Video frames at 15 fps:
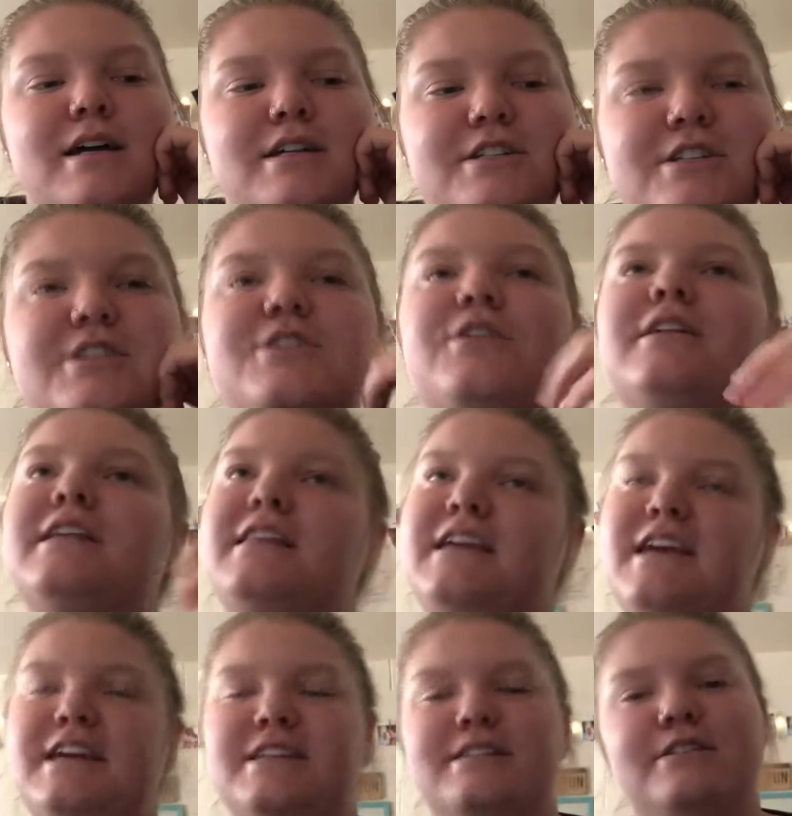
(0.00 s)
just so like the
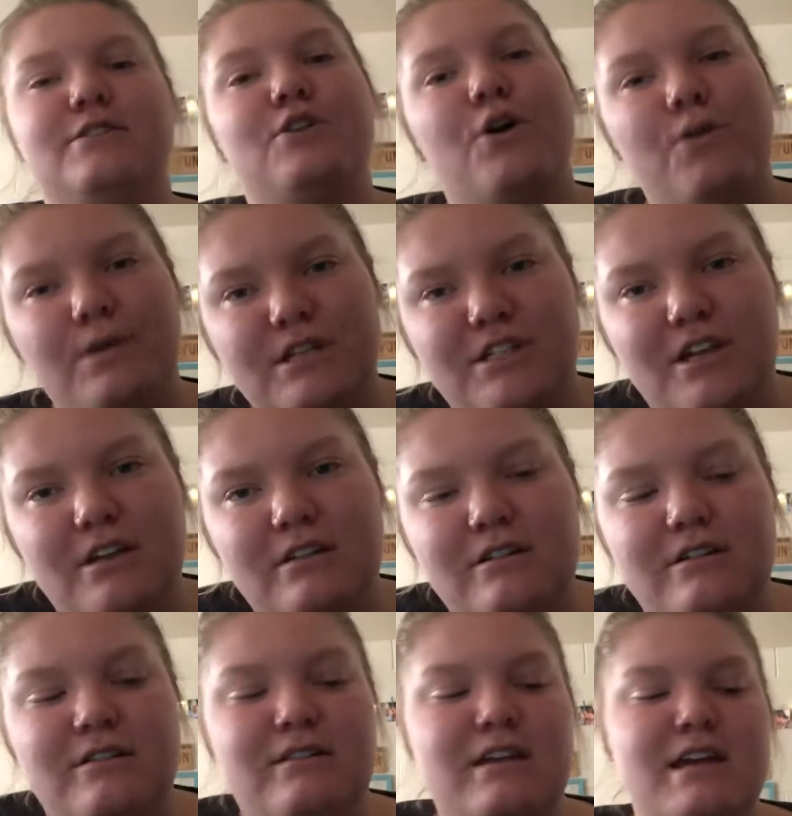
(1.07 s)
kids know each
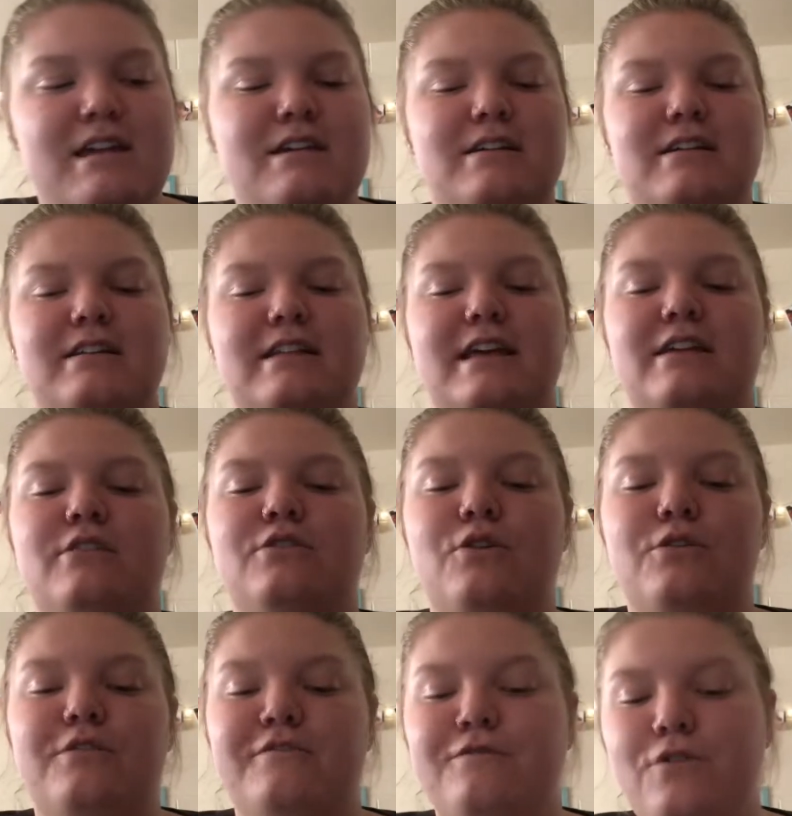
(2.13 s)
other and they can like
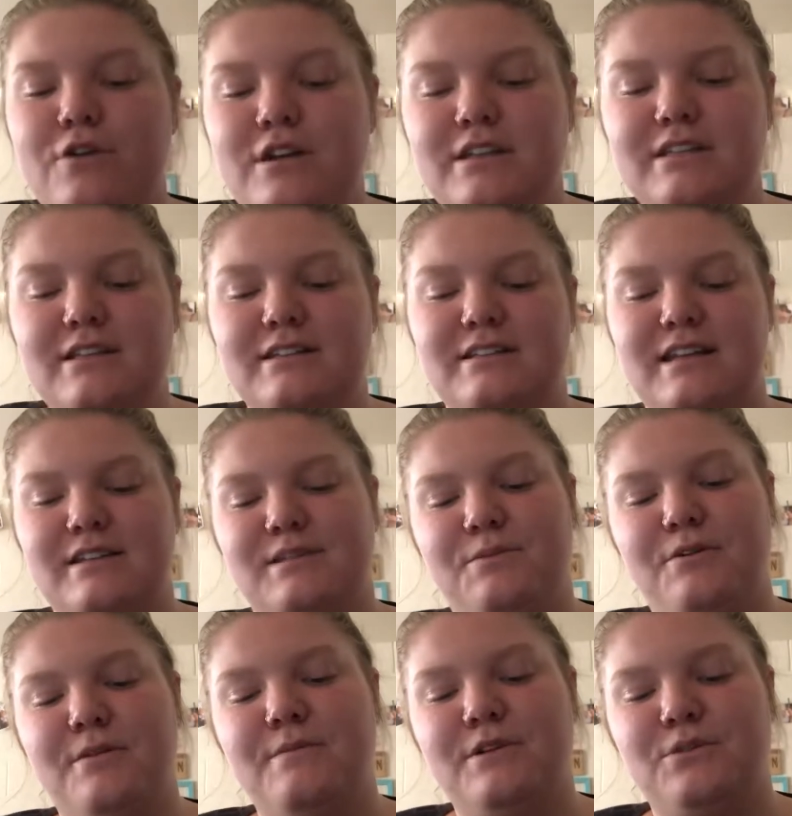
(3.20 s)
know their voice, because that's
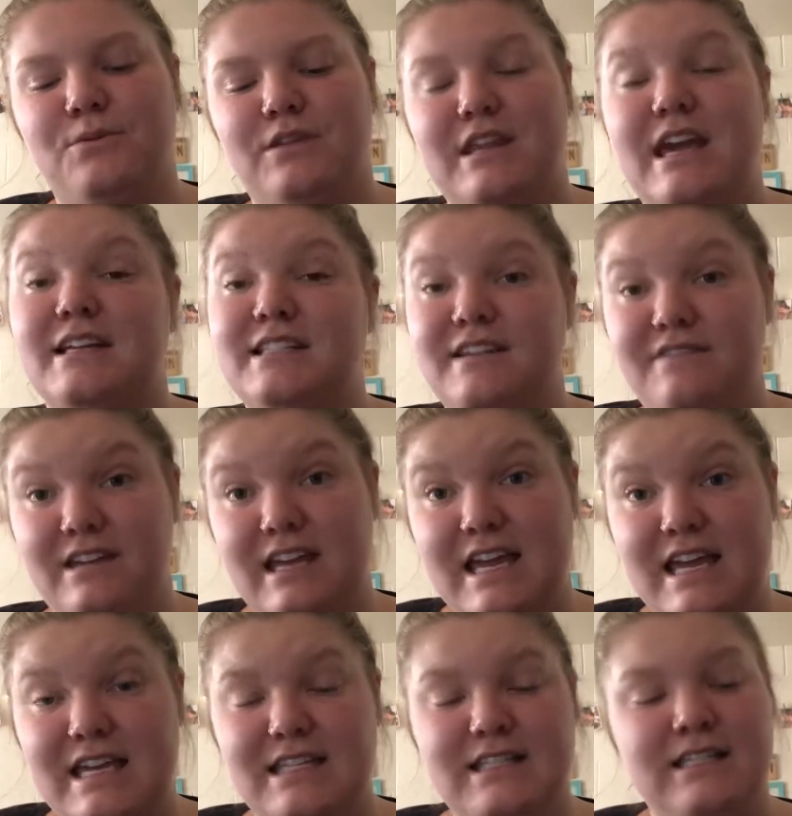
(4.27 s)
pretty much what the
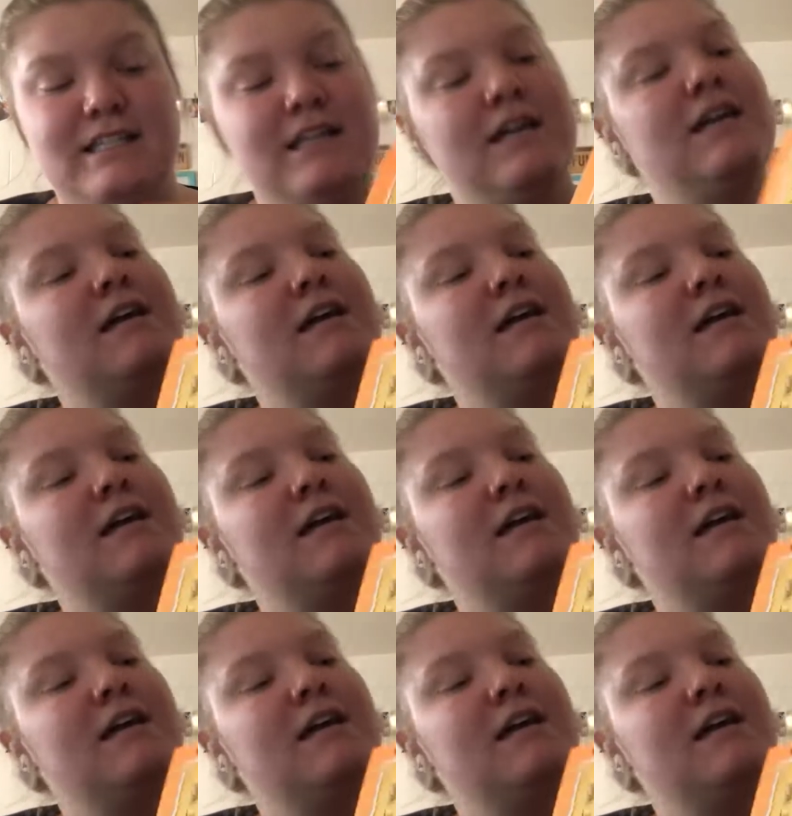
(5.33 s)
activity is.